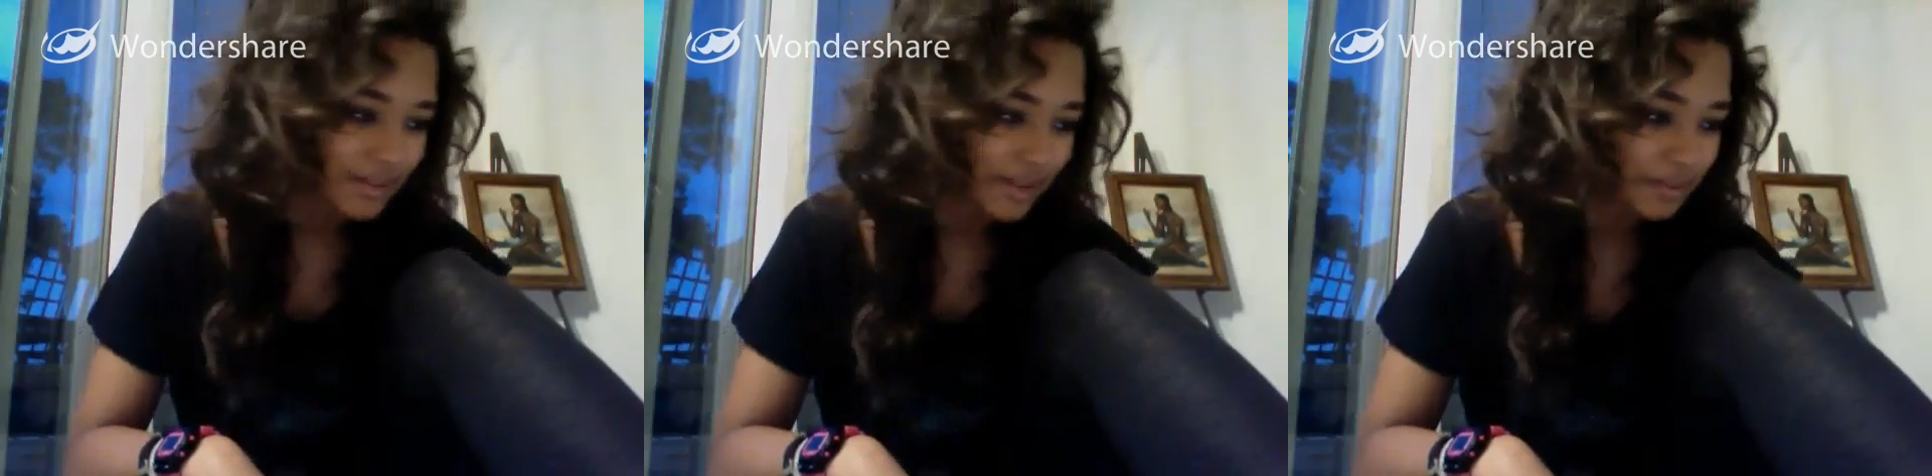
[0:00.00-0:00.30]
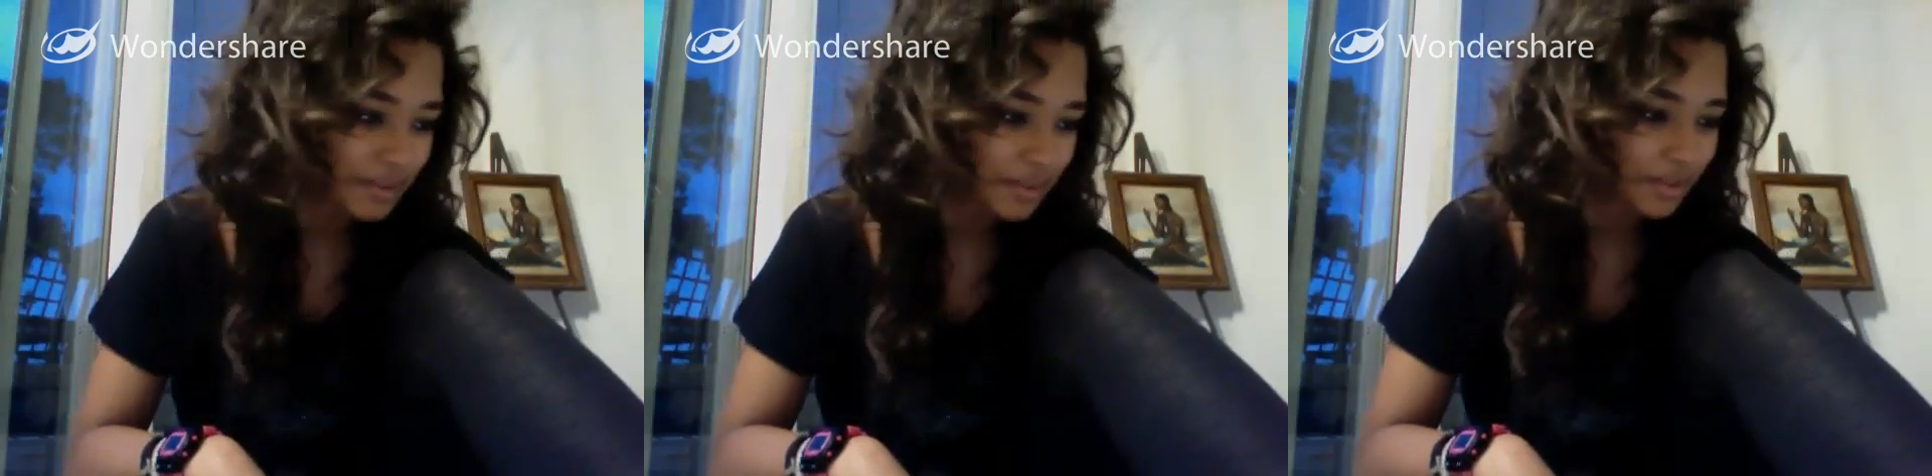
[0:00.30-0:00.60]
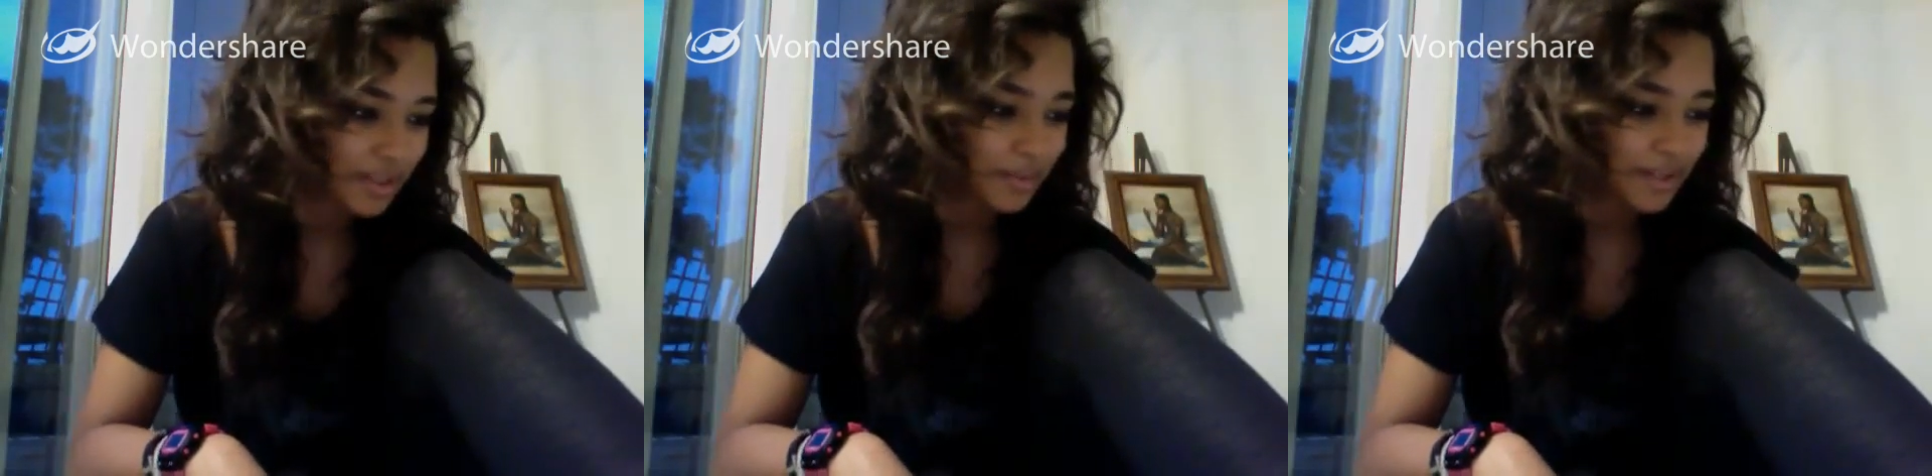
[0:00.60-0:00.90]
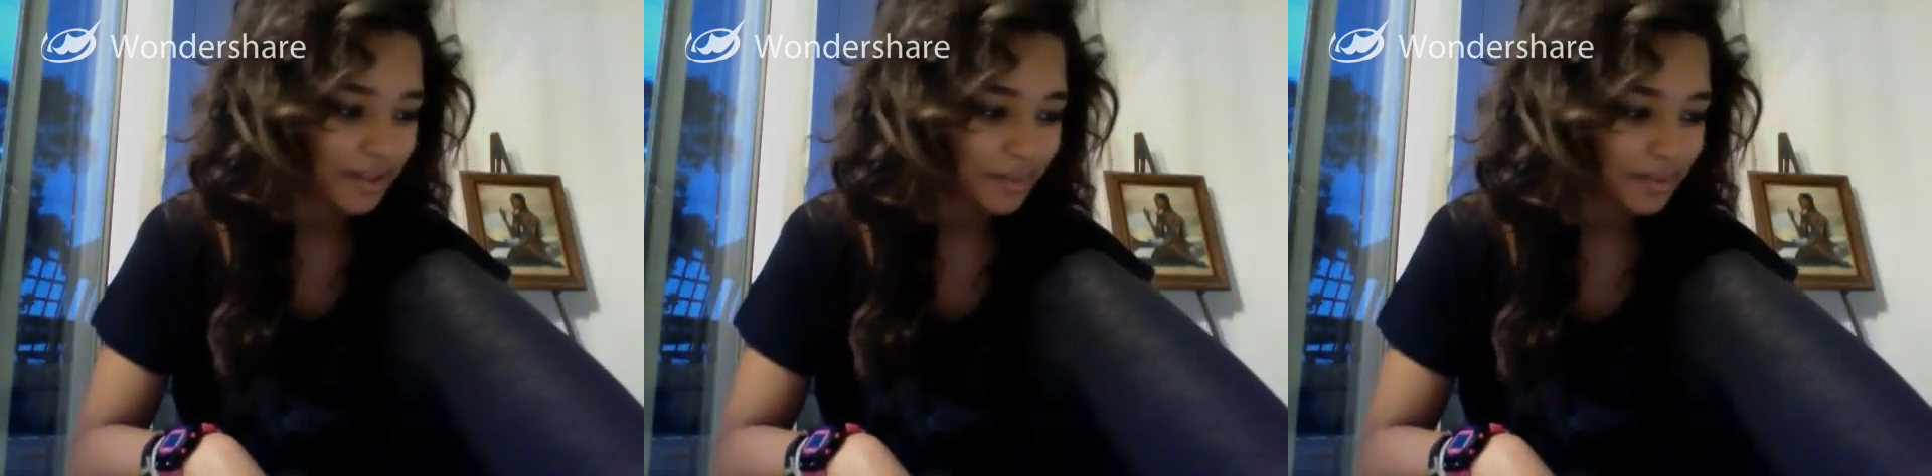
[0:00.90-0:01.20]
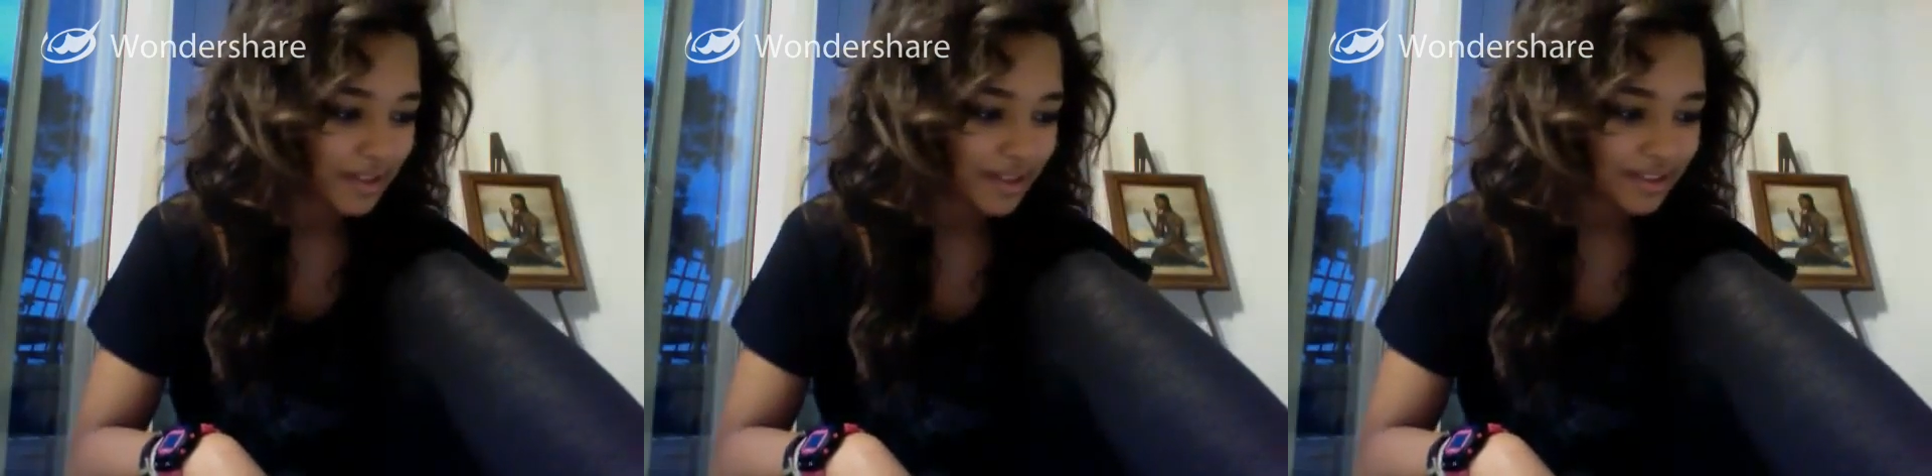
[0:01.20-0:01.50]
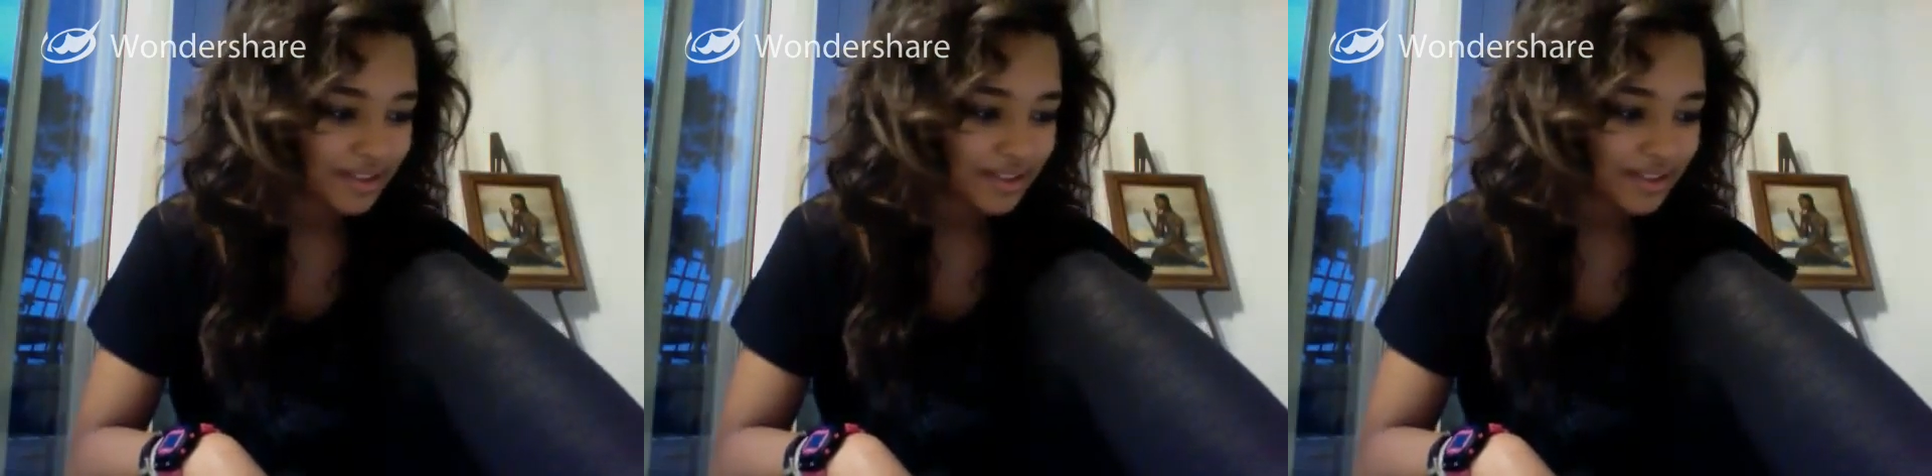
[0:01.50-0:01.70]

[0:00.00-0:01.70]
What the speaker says: Like when people hit me up and like,